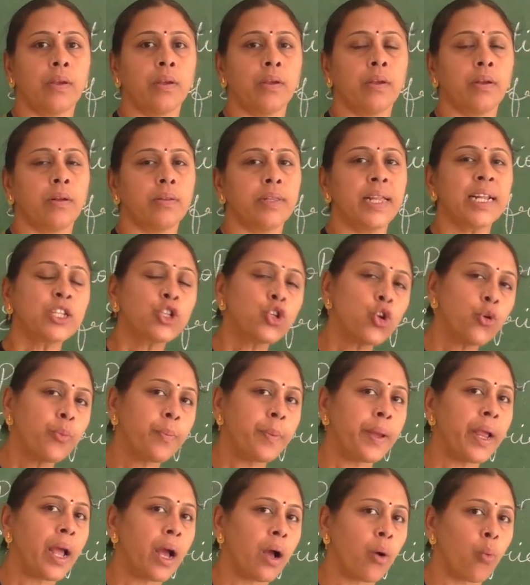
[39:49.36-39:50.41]
That should
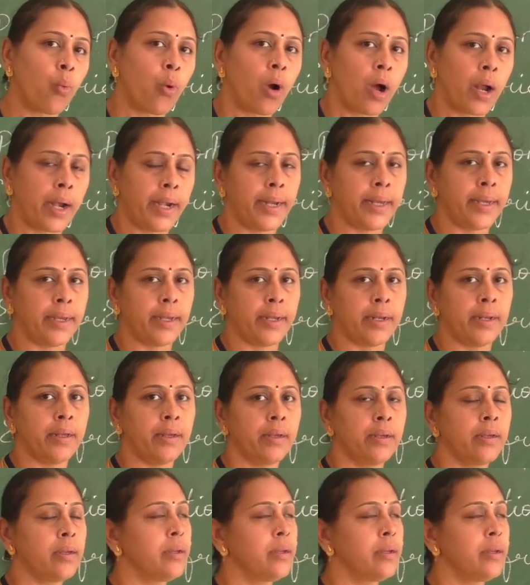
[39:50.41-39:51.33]
be avoided.